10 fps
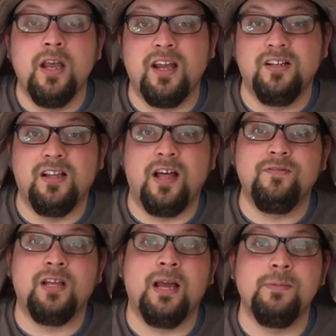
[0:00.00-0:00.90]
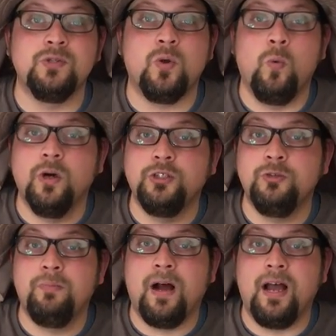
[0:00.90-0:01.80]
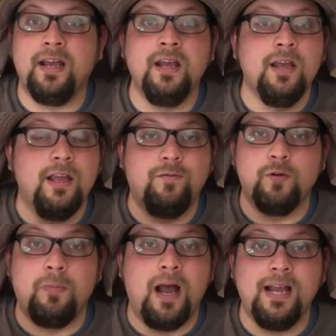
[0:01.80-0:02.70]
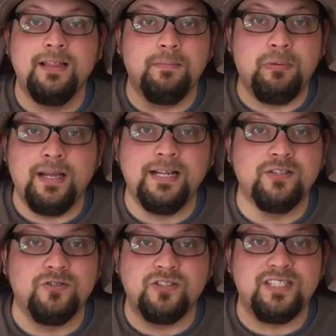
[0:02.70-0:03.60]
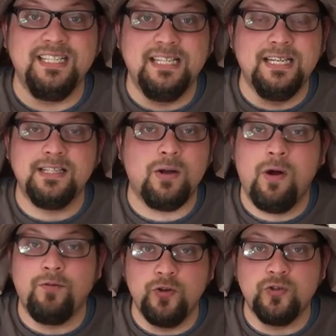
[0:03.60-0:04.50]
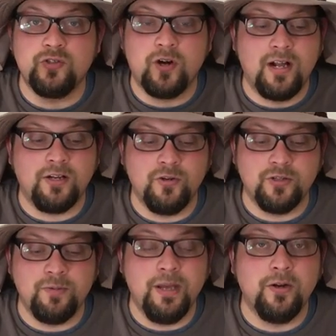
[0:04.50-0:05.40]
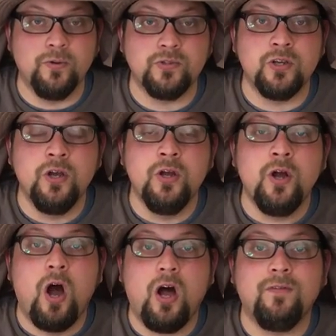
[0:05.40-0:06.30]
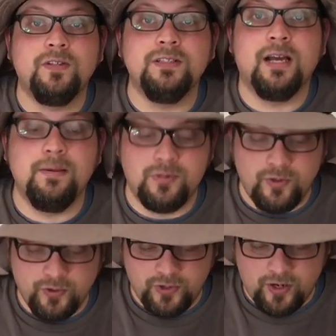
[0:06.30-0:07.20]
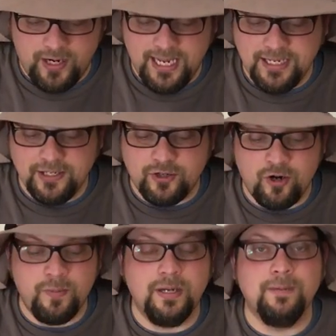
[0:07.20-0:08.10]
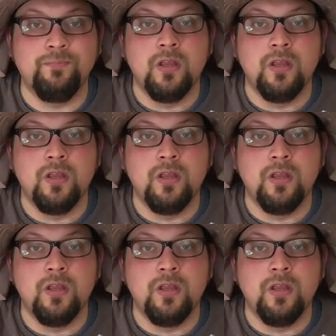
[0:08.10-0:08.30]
And a lot of times what you buy, if you're buying the plants or seedlings, however you start out your tomatoes, Oftentimes those are indeterminate.